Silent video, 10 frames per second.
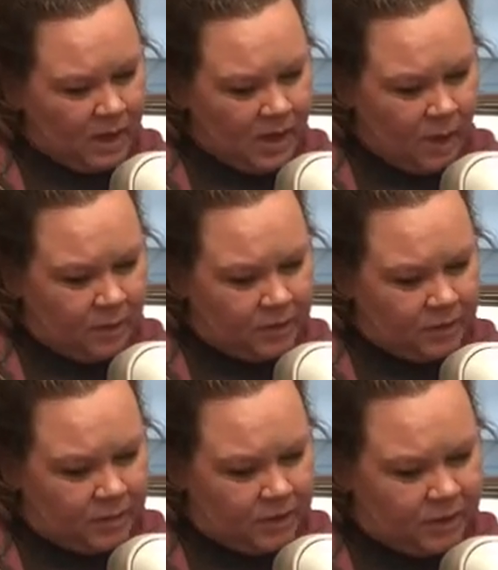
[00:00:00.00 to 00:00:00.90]
I'm going to do
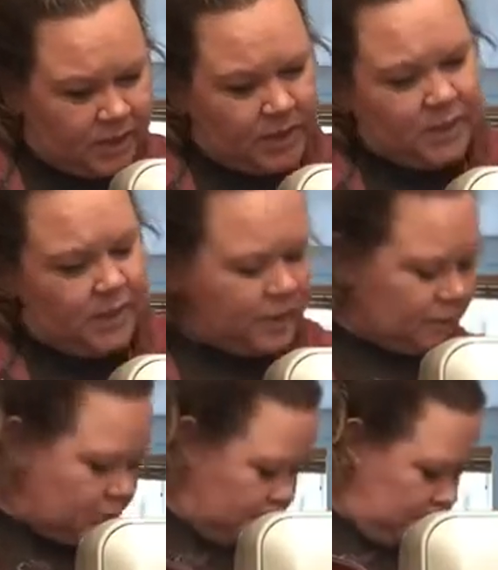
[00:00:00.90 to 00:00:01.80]
my stay
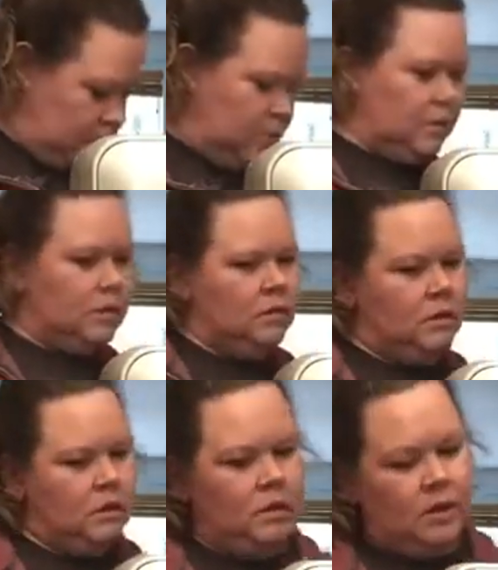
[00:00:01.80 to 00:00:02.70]
stitch.
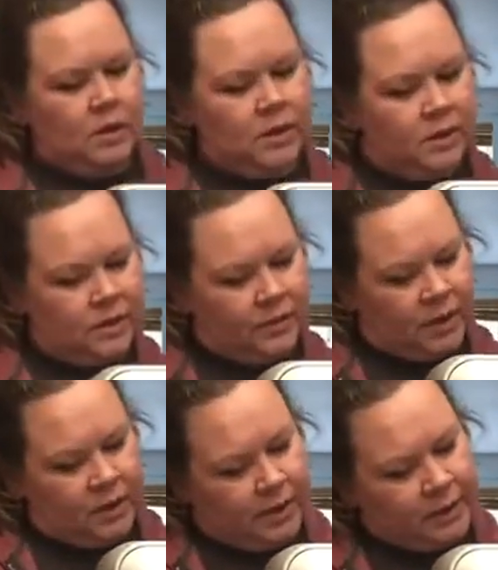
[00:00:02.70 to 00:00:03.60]
This is a very
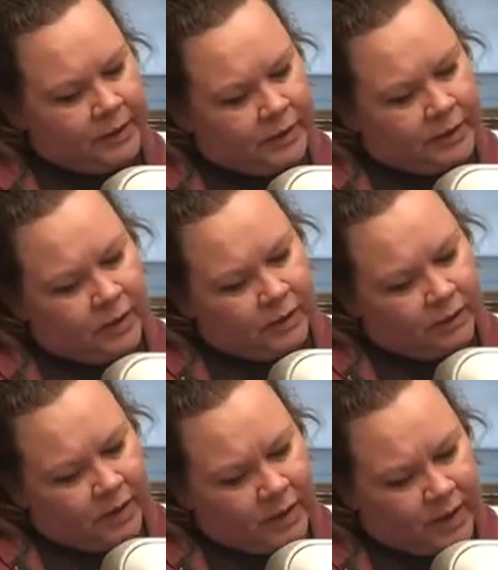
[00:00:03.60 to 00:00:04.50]
little,
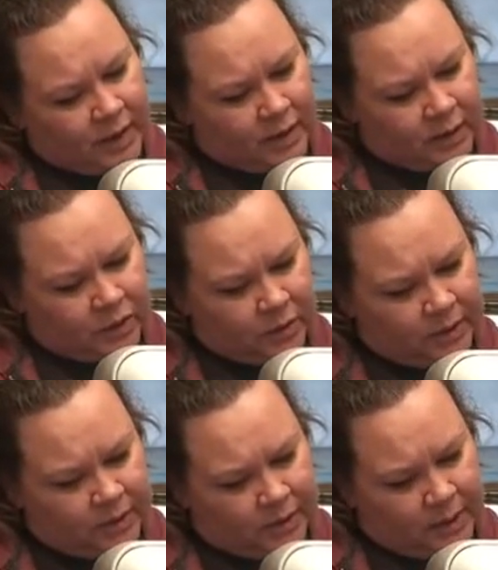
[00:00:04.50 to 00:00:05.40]
very short
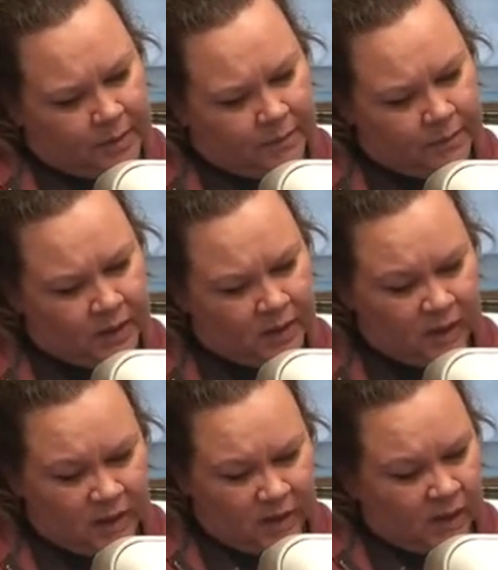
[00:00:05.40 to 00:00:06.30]
seam.
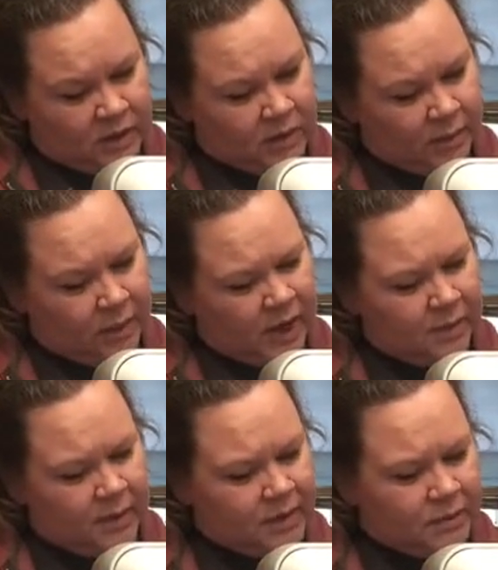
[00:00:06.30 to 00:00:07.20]
So I'm probably
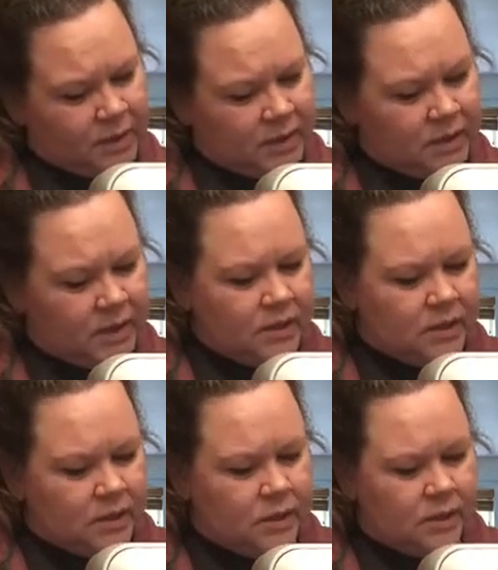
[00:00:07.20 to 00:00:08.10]
putting as many stay
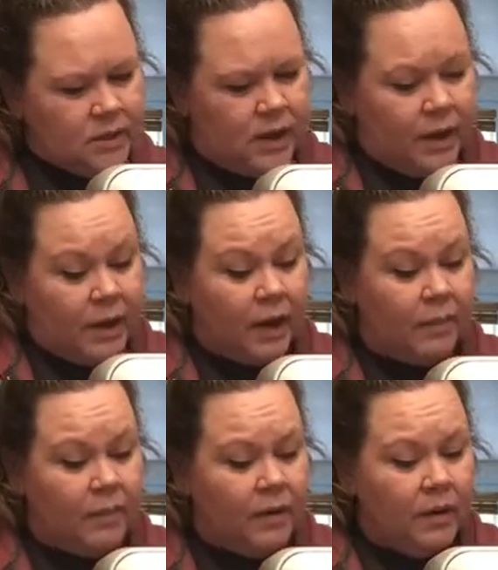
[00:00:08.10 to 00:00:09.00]
stitches as I
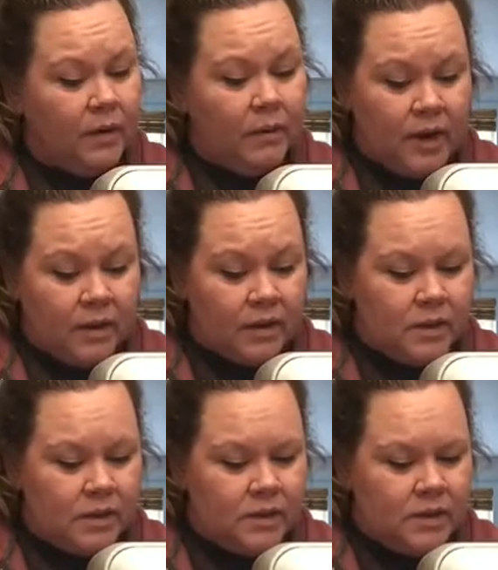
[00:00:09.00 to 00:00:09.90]
am regular
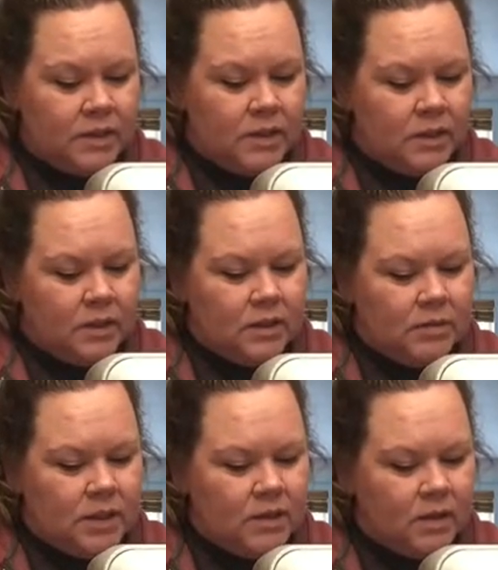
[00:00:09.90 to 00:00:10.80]
stitches,
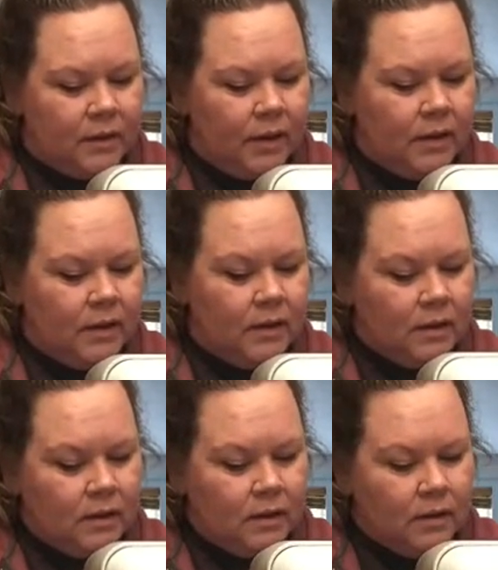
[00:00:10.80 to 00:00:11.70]
but that's all right.
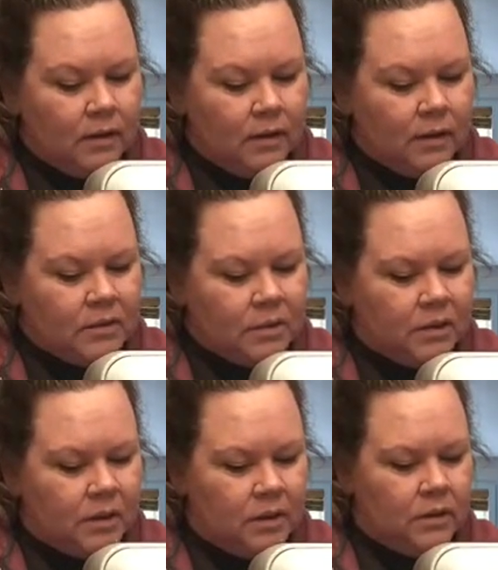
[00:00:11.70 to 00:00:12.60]
It's worth it.